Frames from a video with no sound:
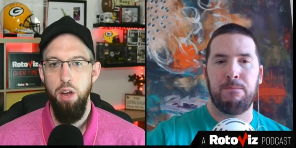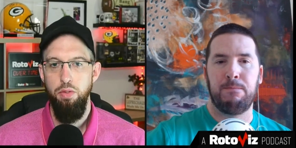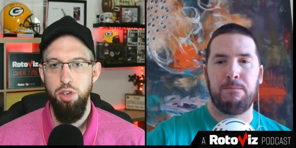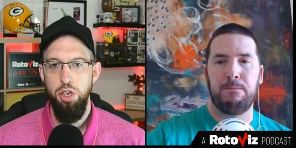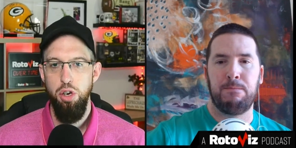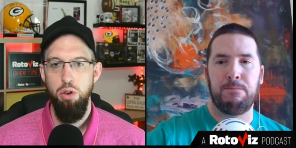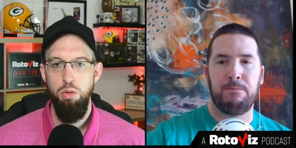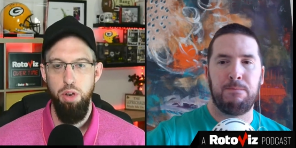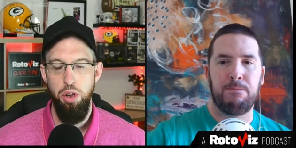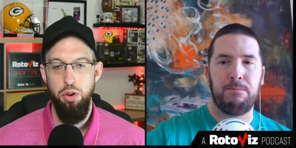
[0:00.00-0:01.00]
Speaker 1: on the show,
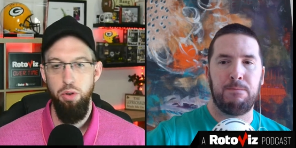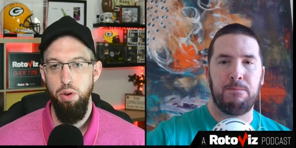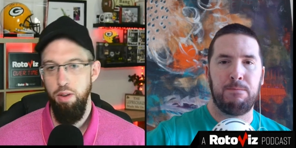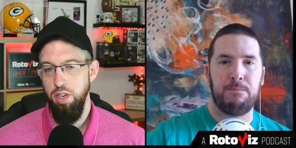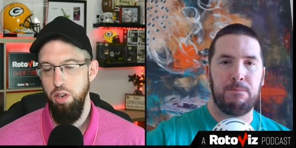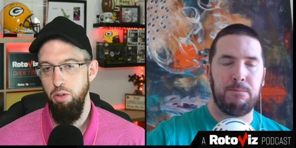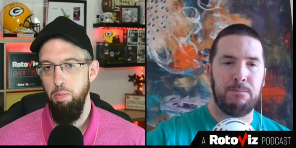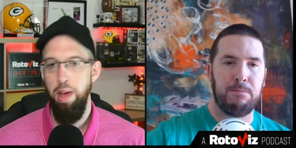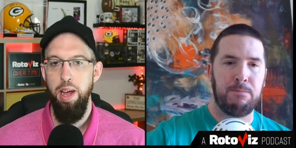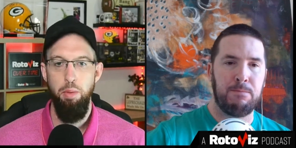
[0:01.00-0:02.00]
and you do obviously with
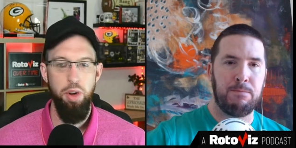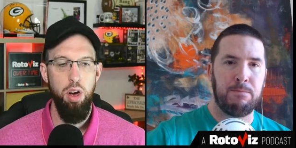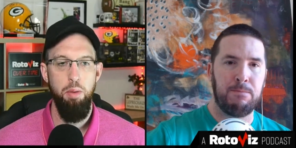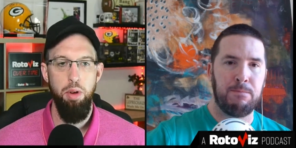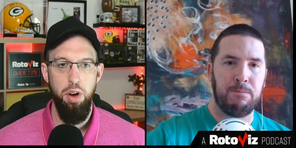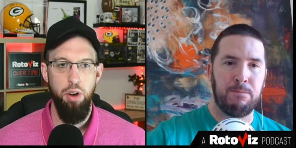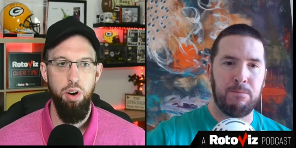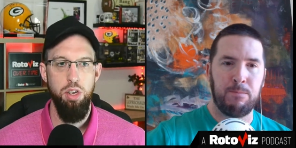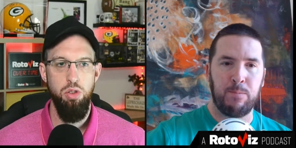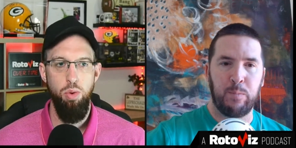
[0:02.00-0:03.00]
Ben. We talk about it
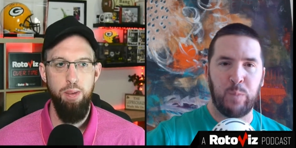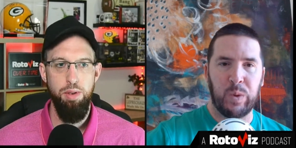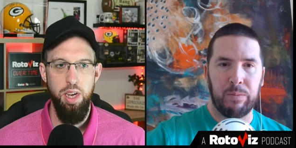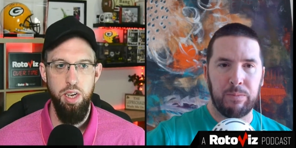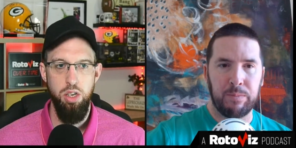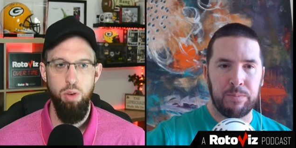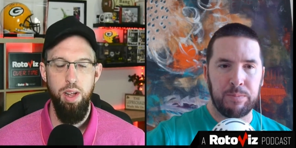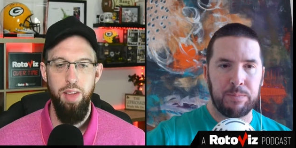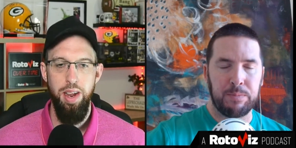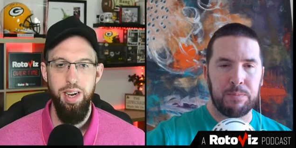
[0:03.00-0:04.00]
across the website as well. And
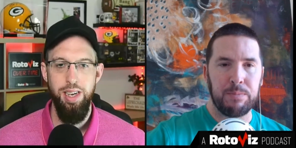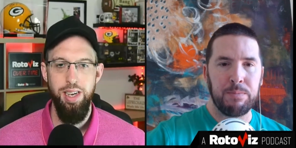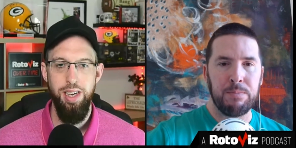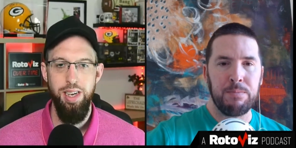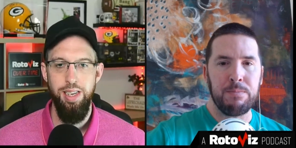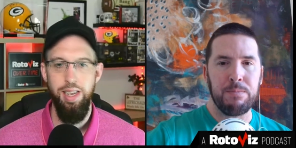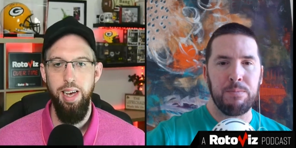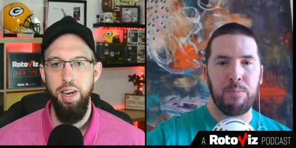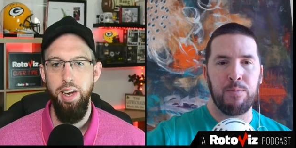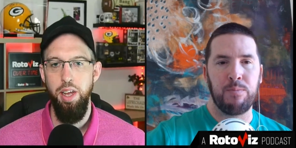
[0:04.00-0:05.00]
that is the idea of
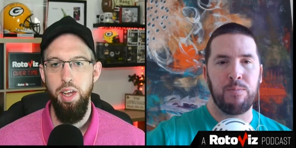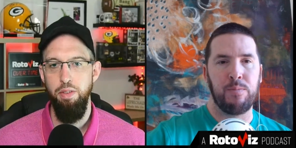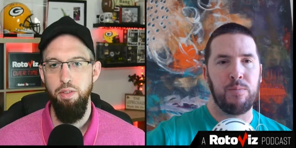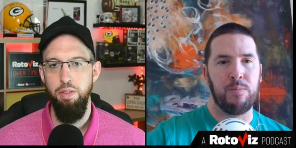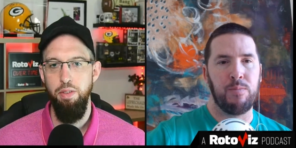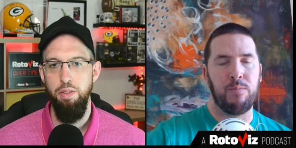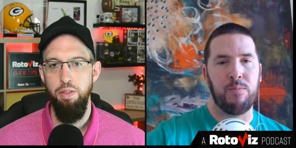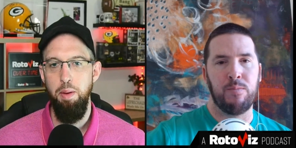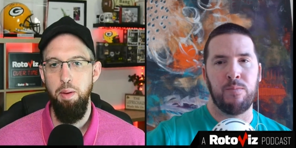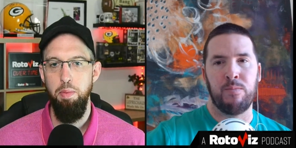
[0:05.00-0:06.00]
keeping that
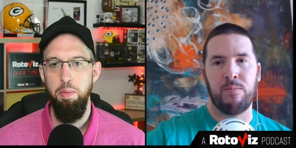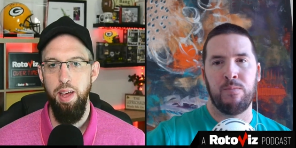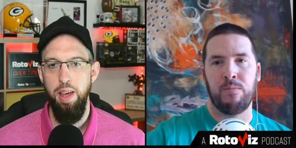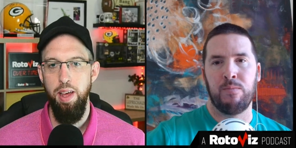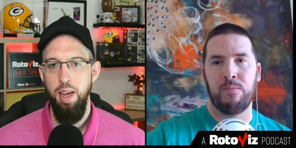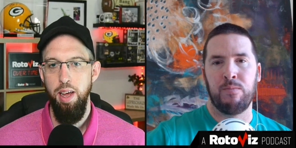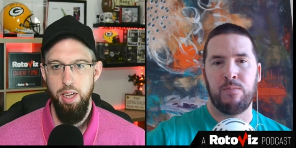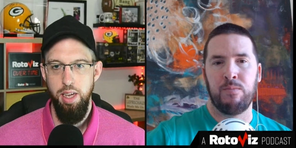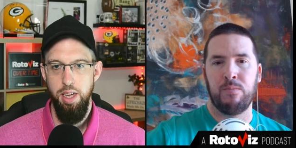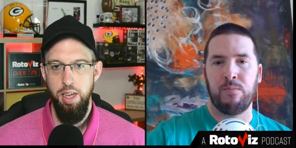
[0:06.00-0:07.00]
championship window open where
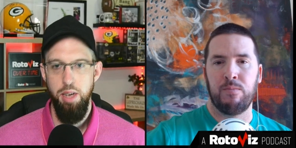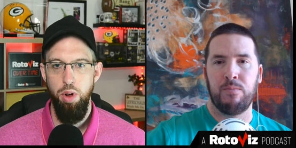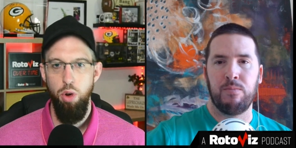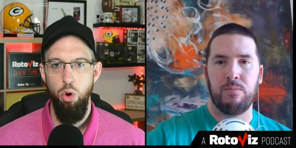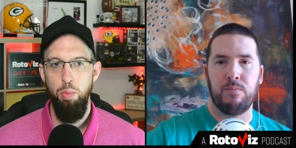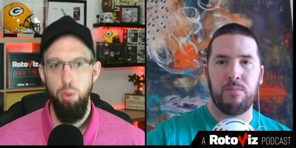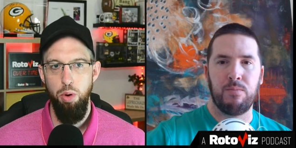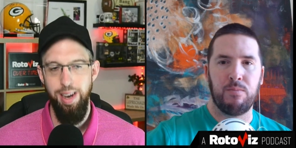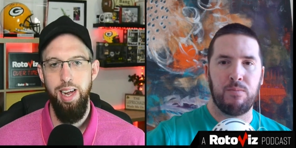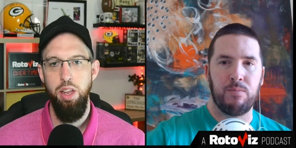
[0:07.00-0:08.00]
we're
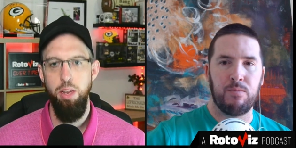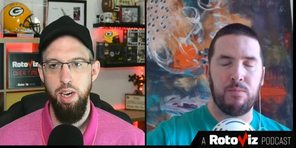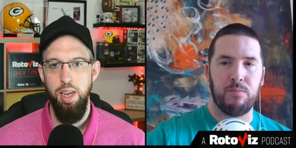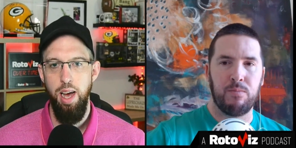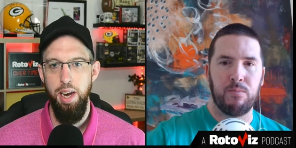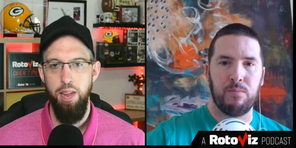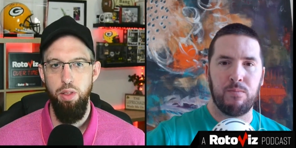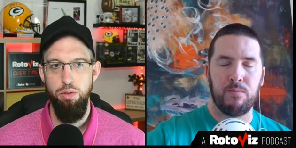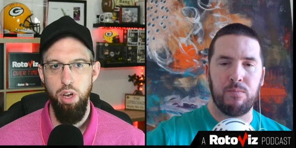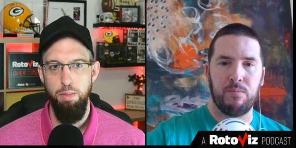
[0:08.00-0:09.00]
continuously adding in
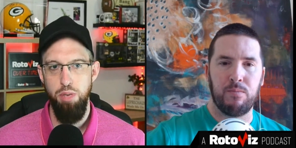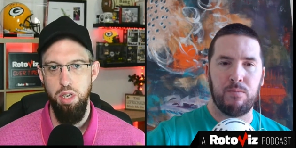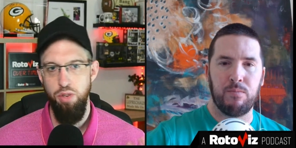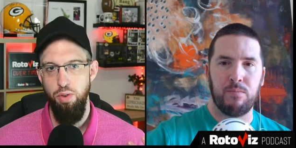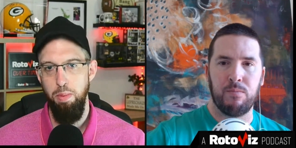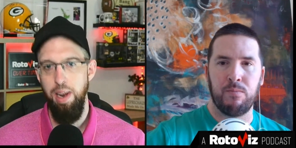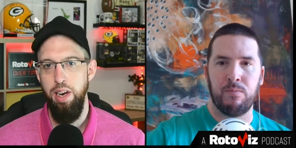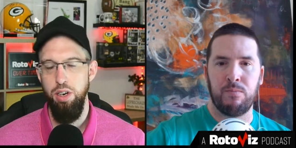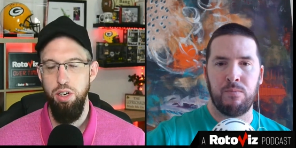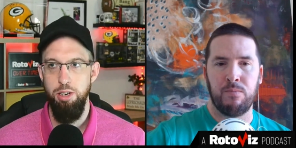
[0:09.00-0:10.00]
those options for
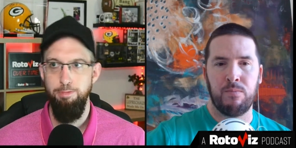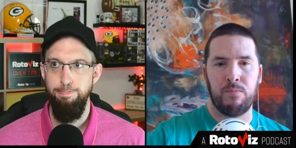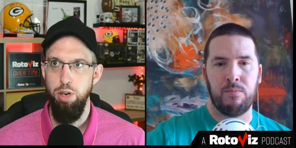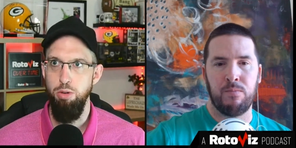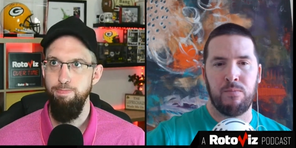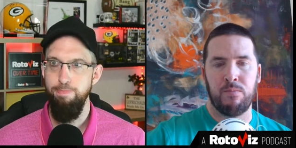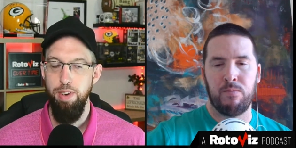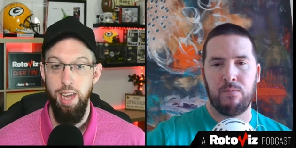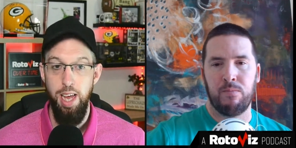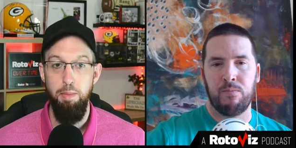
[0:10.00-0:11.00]
players, you know,
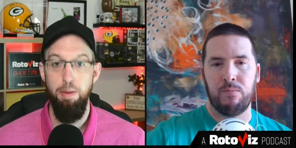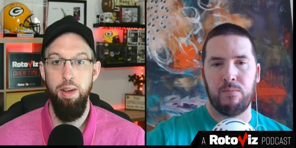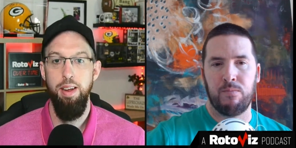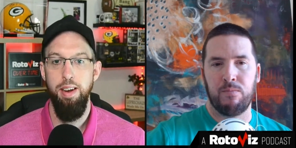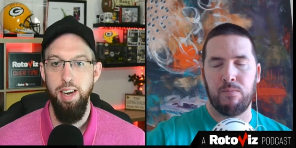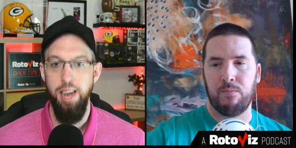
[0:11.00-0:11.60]
to keep... To